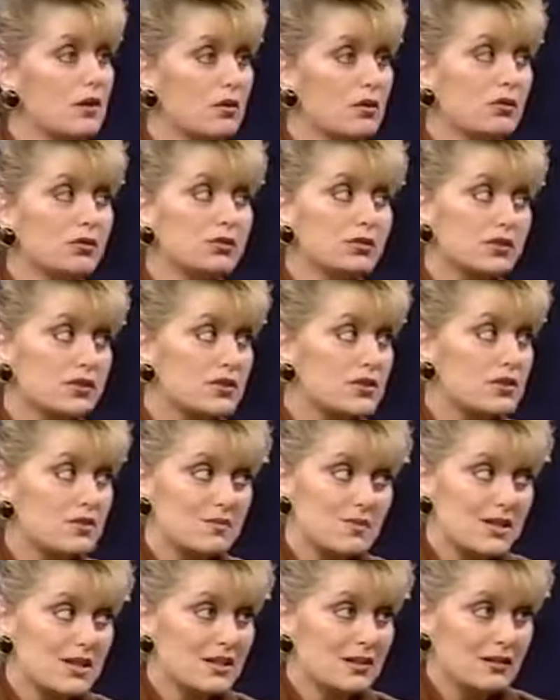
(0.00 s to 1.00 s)
older is going to
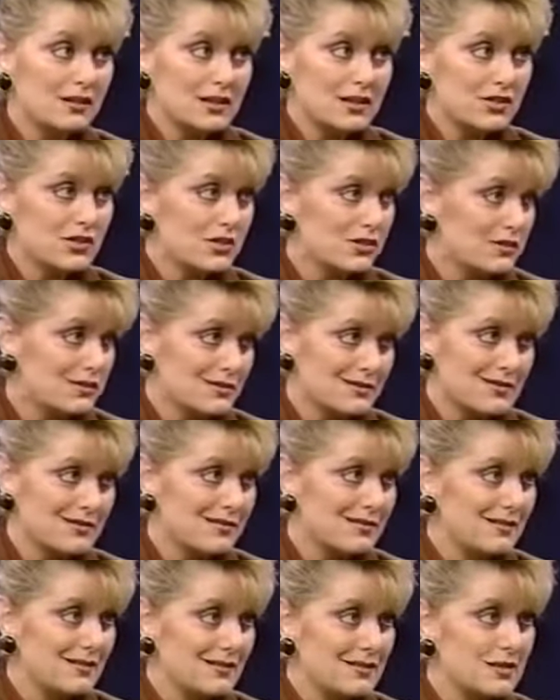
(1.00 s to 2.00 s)
be
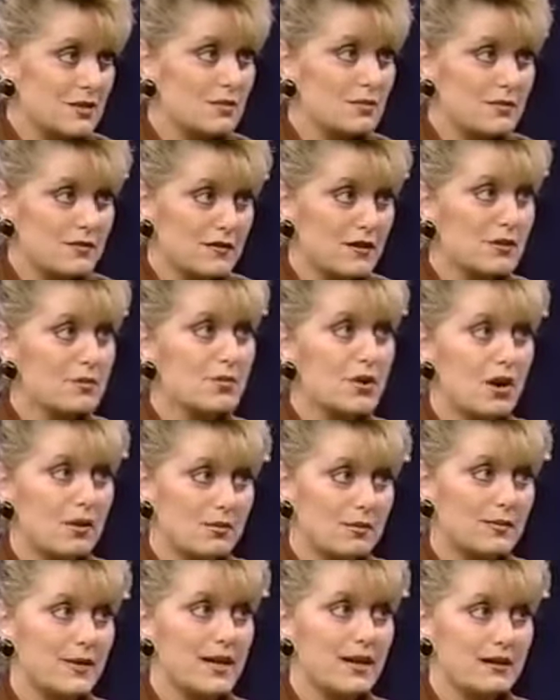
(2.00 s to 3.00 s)
hellacious. It's going to be very
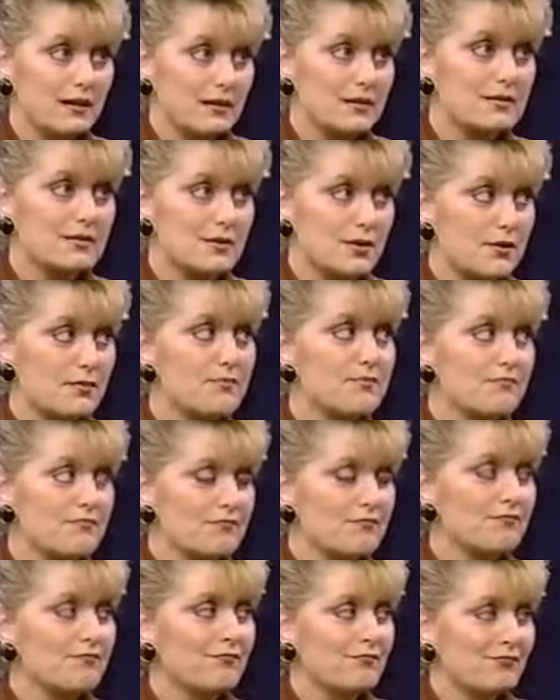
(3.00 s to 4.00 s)
problematic. So,
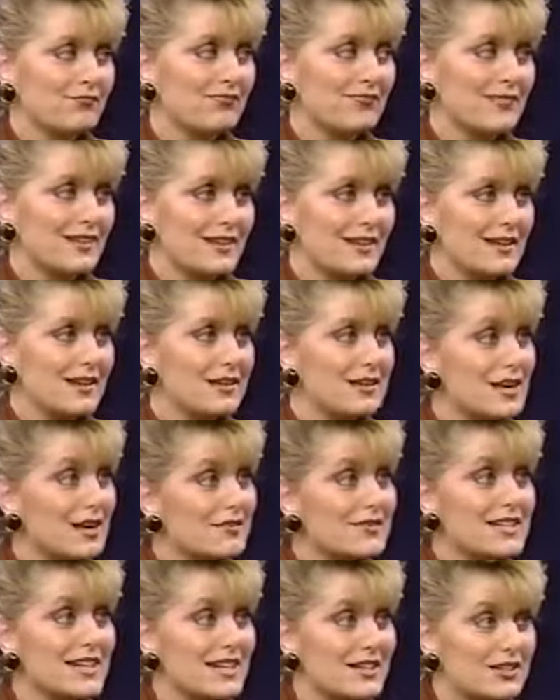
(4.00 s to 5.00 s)
yeah, you
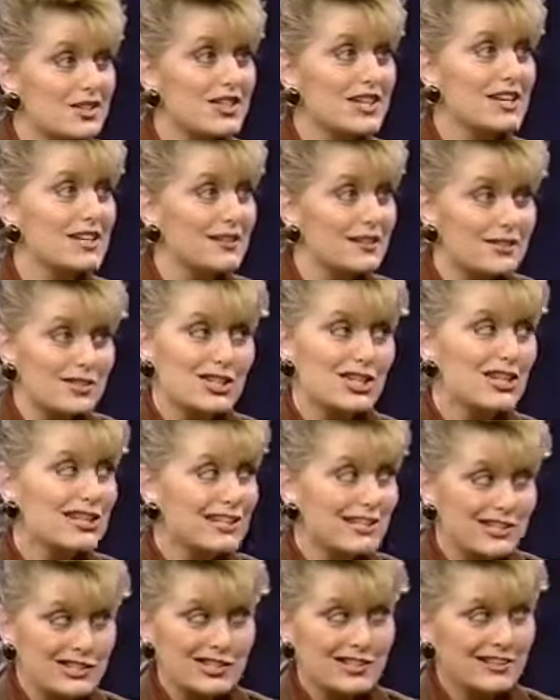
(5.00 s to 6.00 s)
have to educate, educate,
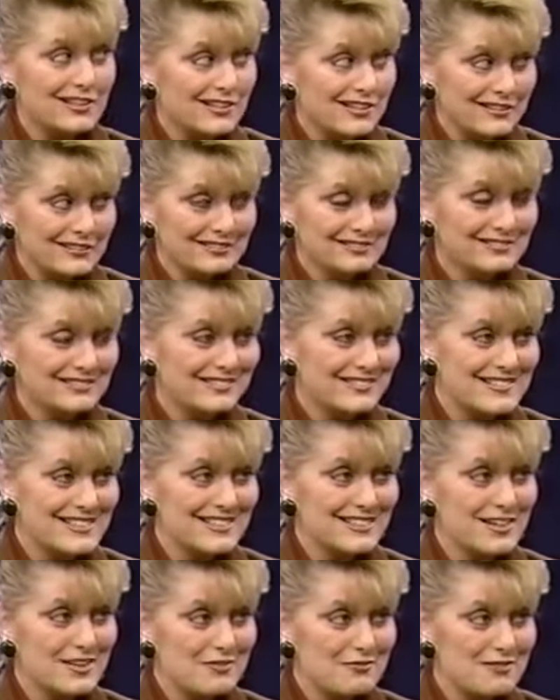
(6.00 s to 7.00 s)
educate. It's
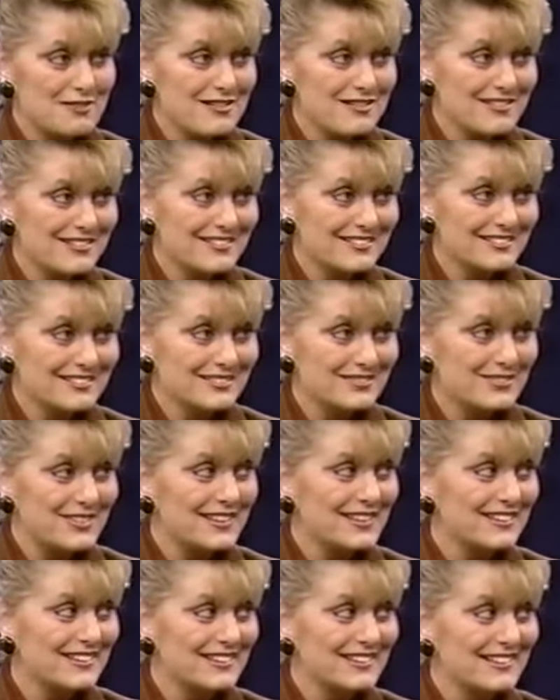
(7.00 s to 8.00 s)
a lot of work,
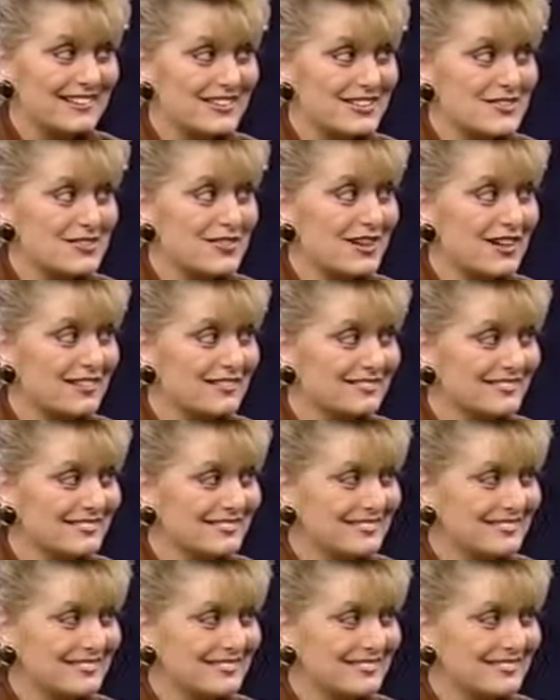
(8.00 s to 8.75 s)
but it's fun